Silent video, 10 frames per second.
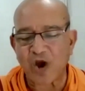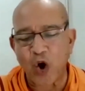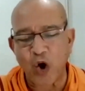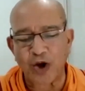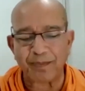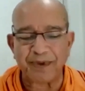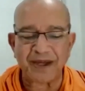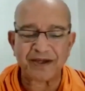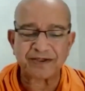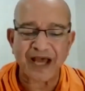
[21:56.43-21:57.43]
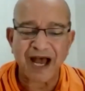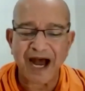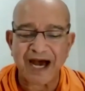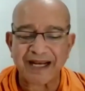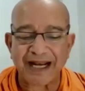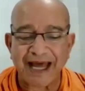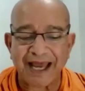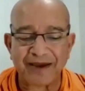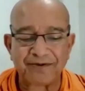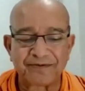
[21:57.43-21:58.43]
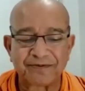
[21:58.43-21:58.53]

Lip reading: all beings are alive.